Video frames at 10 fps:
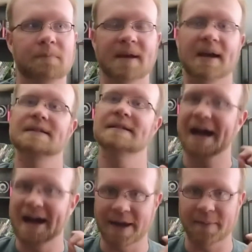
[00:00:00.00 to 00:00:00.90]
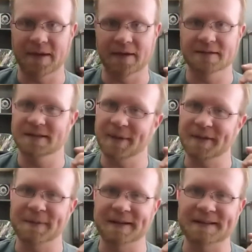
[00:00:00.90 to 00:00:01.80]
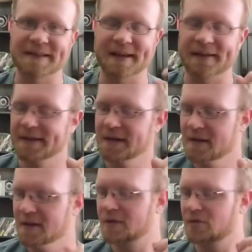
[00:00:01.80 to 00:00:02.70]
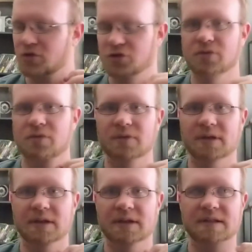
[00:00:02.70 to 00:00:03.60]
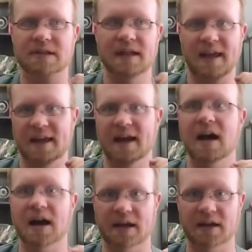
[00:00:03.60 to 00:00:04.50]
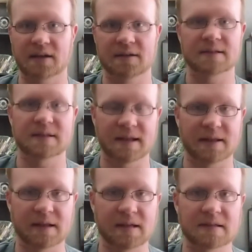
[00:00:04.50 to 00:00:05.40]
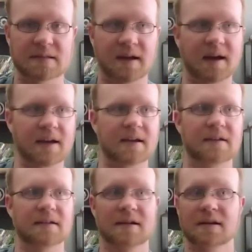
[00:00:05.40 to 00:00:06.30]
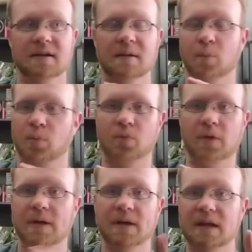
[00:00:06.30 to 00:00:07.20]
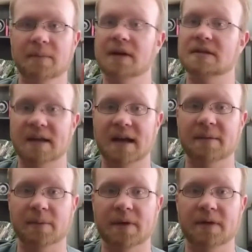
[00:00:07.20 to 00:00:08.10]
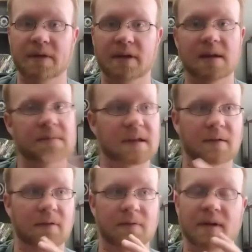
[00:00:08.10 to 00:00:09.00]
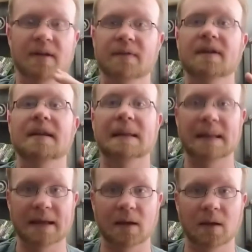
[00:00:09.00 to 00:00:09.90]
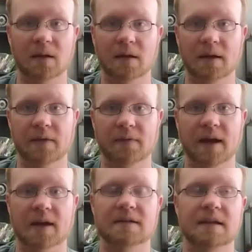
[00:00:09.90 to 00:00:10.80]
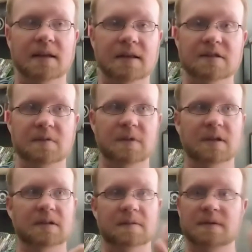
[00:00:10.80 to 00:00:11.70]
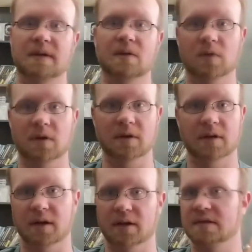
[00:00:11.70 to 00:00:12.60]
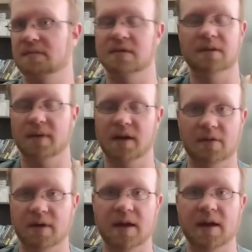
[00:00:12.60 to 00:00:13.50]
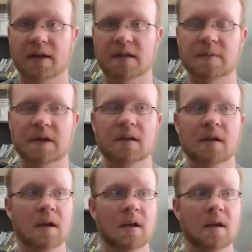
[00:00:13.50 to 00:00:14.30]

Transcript: bad timing is the best way to say it. June was chaotic, to say the least. I really didn't get much time to play video games. Very, very little, in fact. And that's just because between work, just how chaotic it's been.